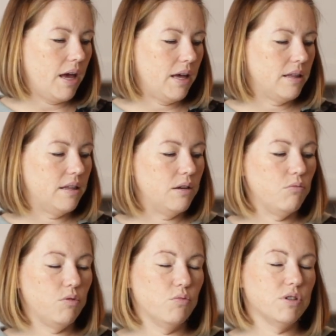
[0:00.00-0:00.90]
and then
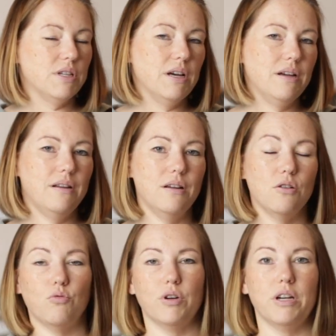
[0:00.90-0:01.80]
when we're done
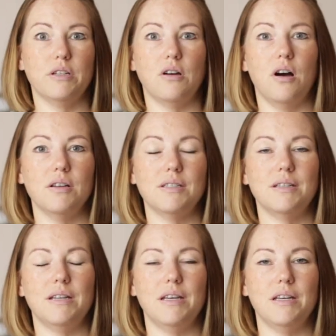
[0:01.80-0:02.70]
we're going to toss
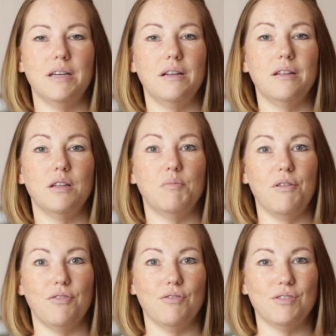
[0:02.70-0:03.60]
it in the
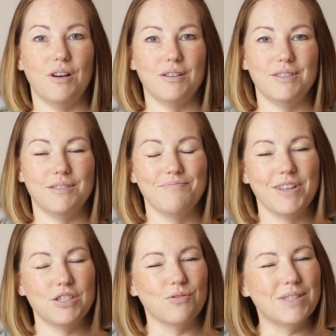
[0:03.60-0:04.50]
buffalo sauce
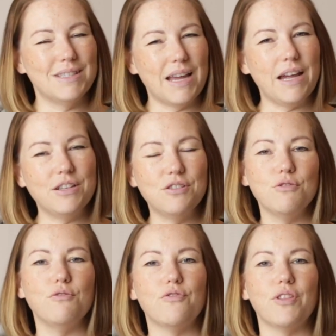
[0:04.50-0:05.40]
so stay
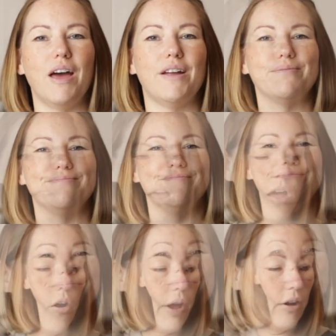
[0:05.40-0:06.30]
tuned for that
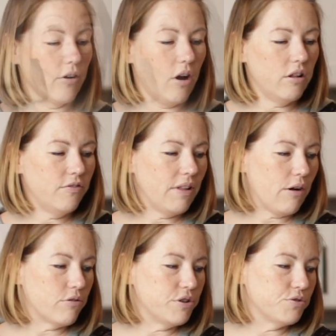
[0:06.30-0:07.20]
okay our
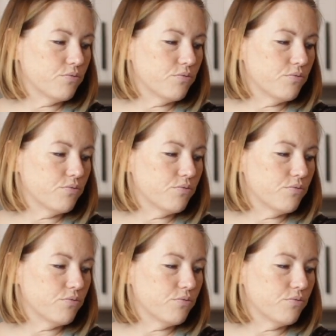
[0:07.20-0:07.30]
cauliflower is